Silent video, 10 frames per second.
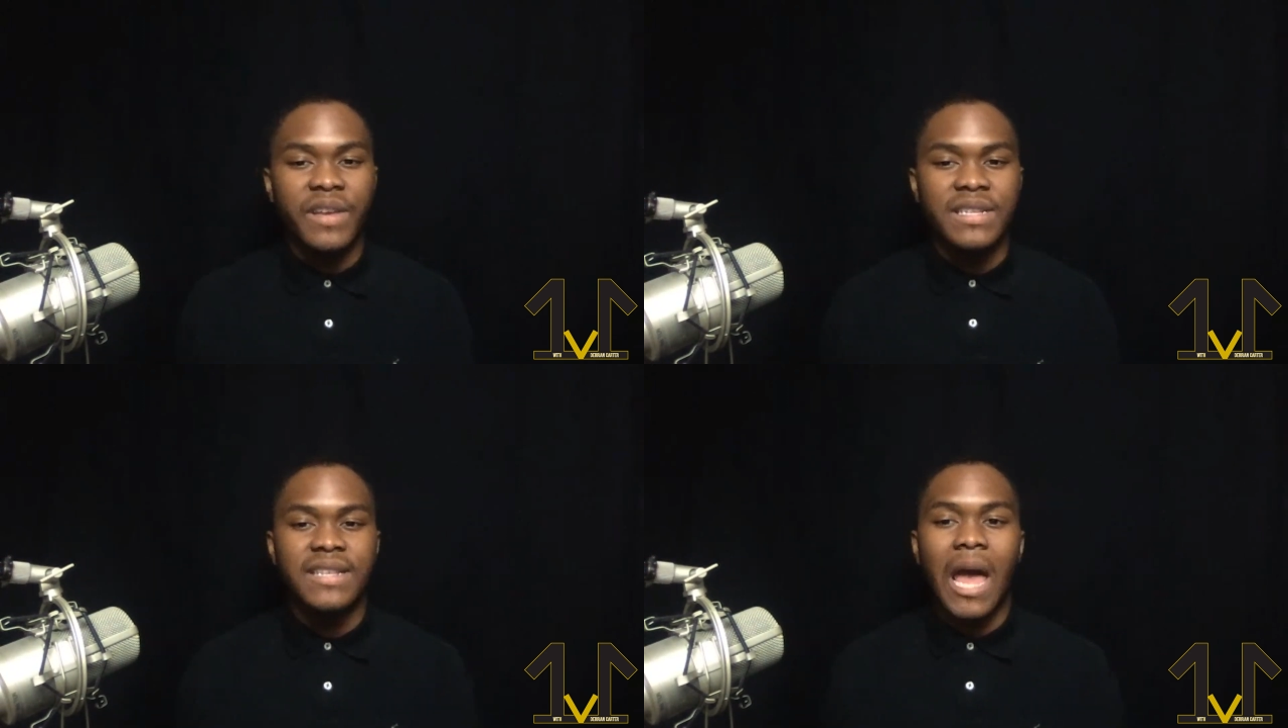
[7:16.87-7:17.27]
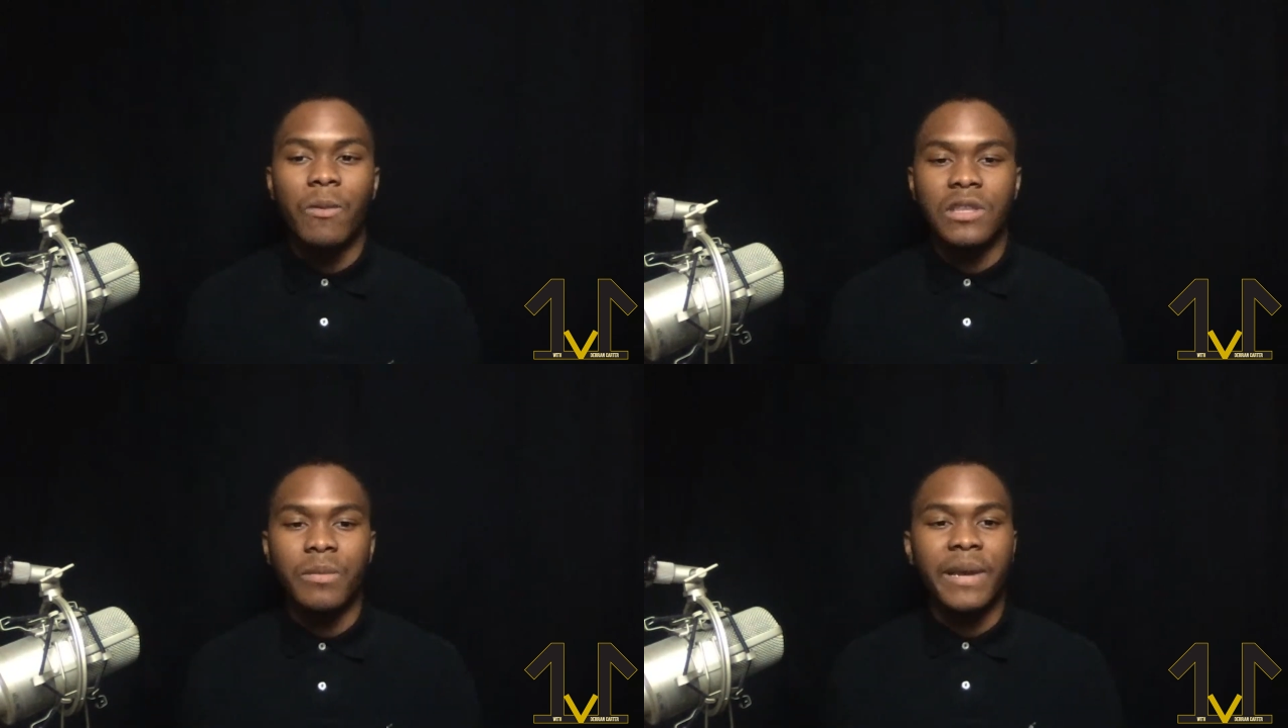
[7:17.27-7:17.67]
and signed
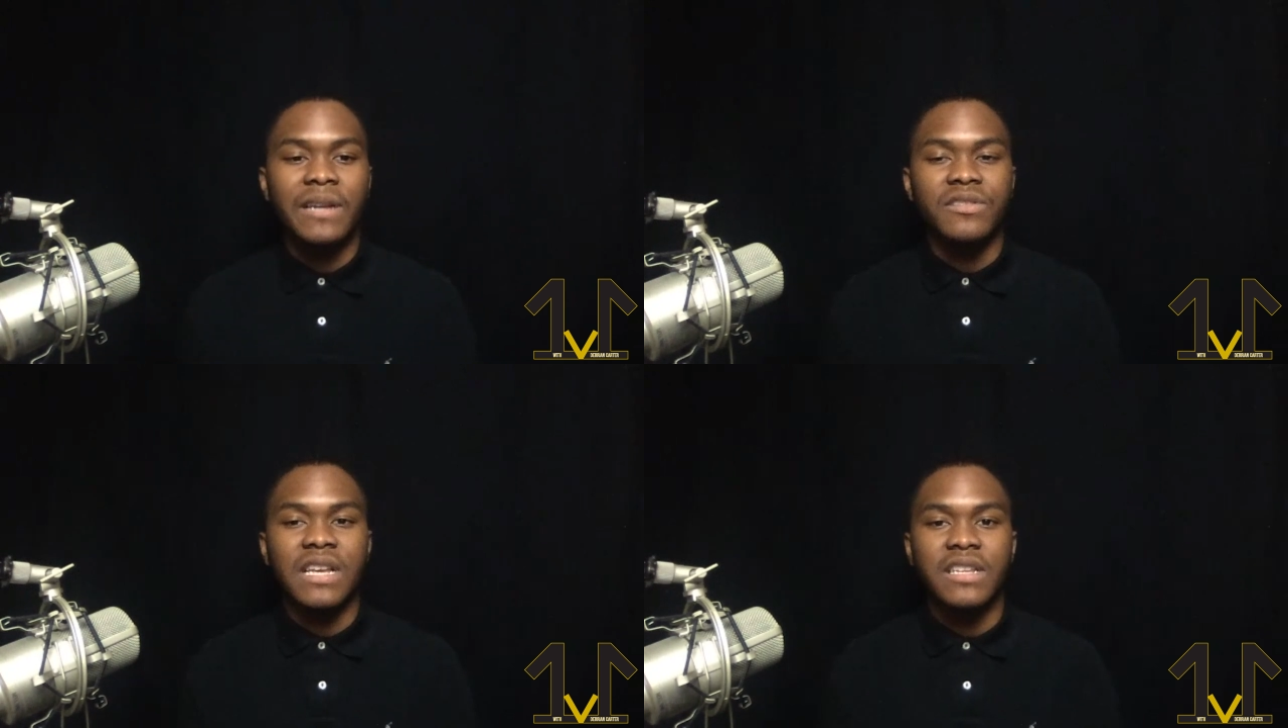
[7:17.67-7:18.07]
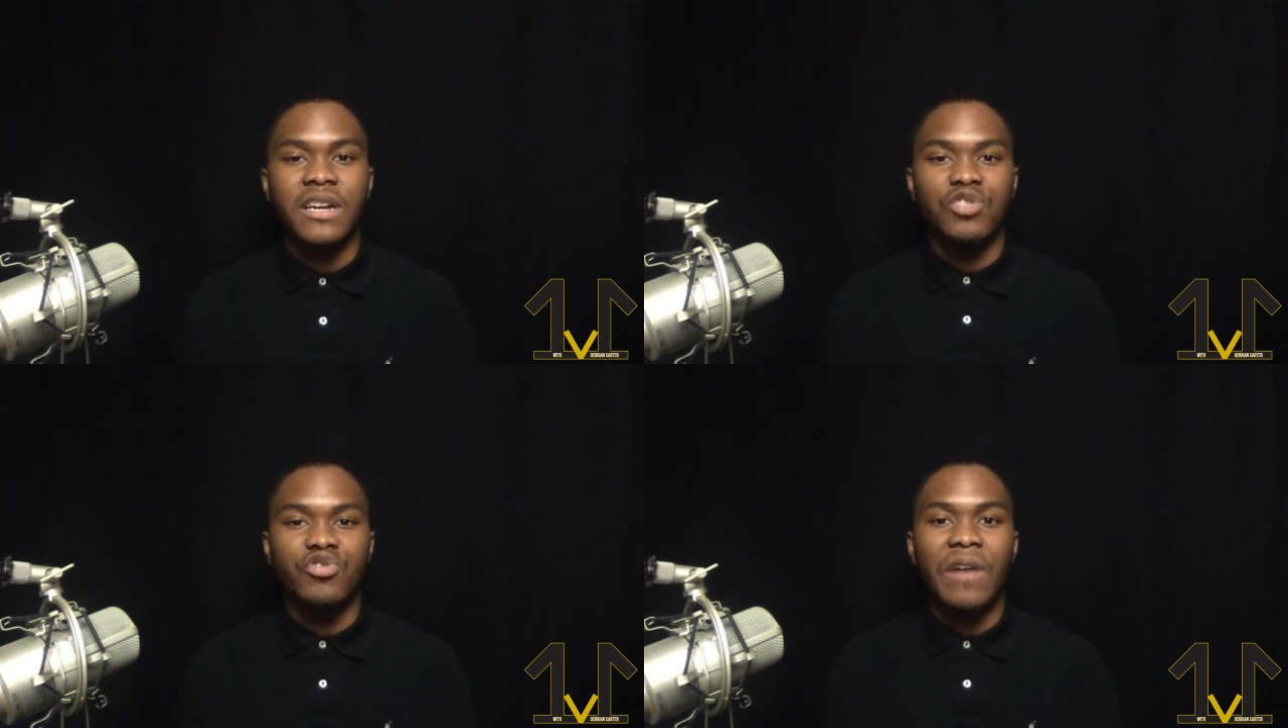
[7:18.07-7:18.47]
with the Panthers as an
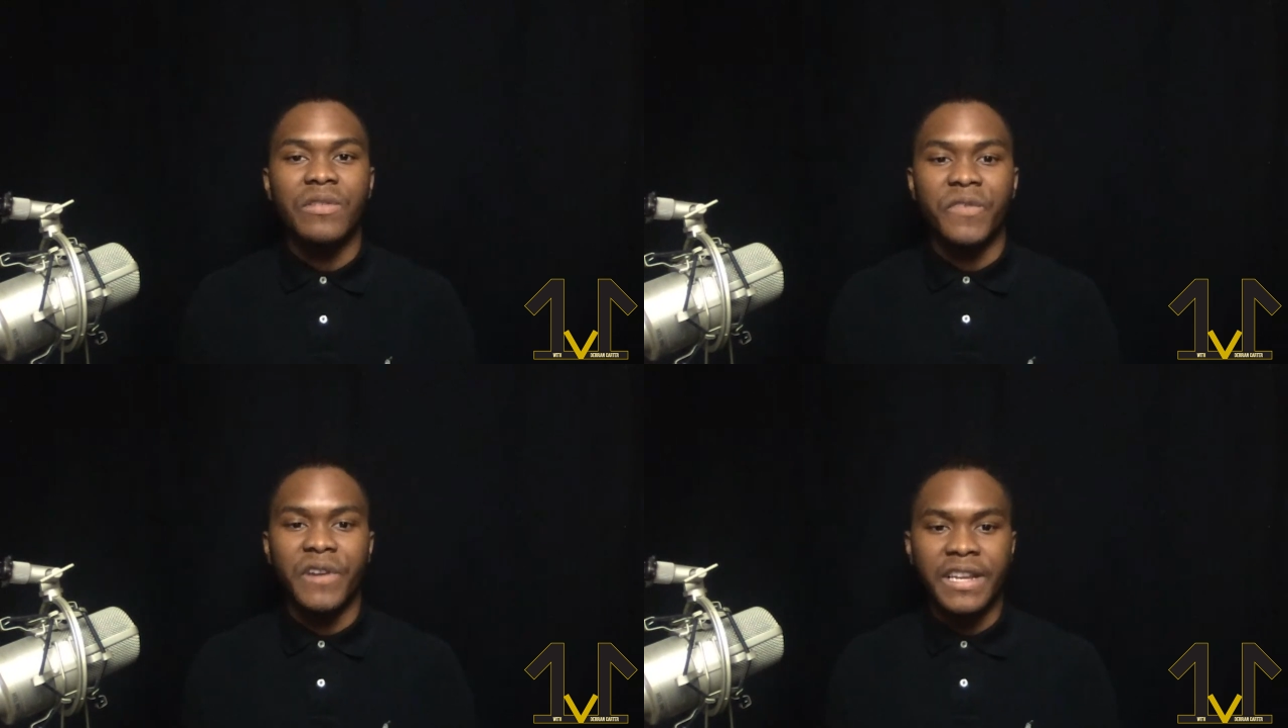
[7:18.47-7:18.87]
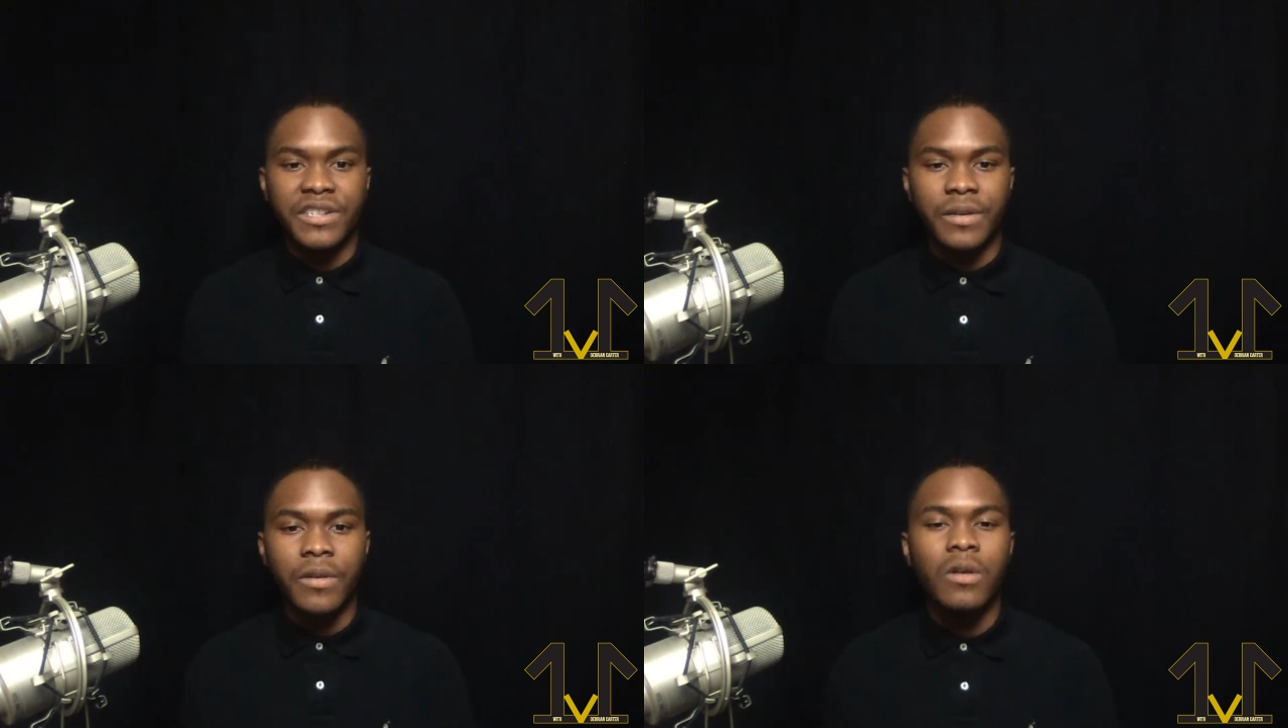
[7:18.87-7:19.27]
undrafted free
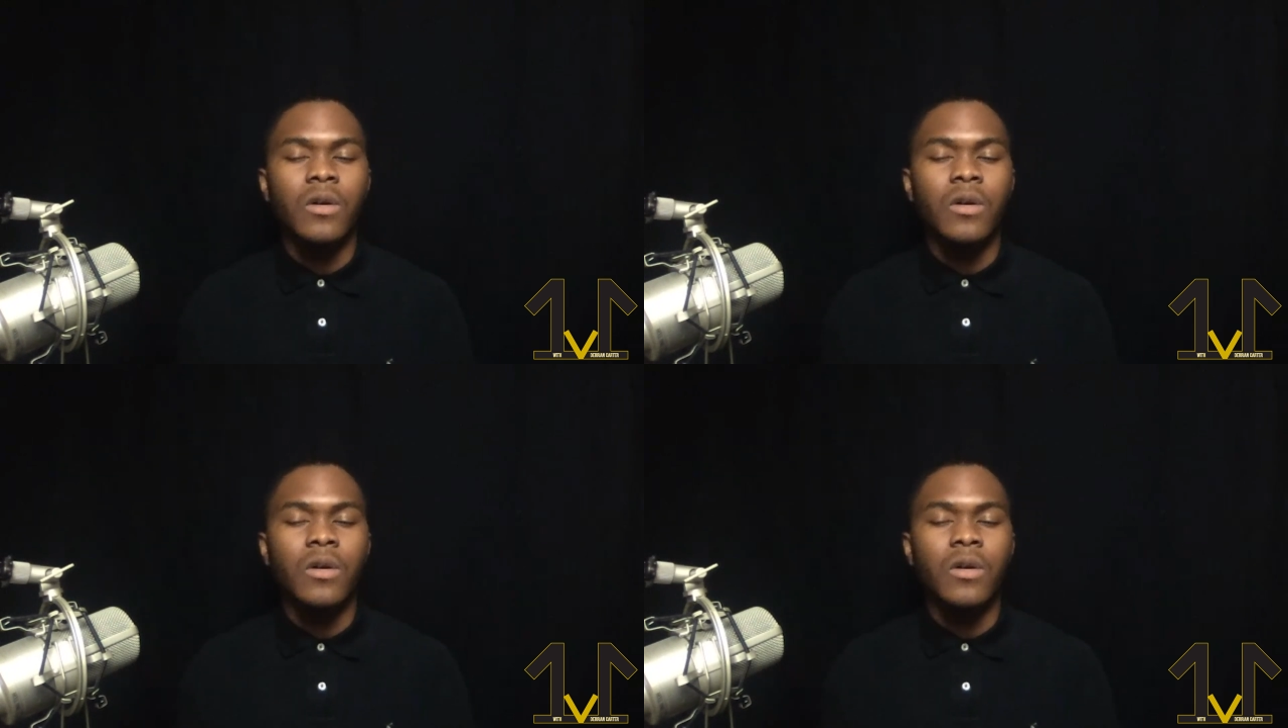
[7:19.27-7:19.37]
agent.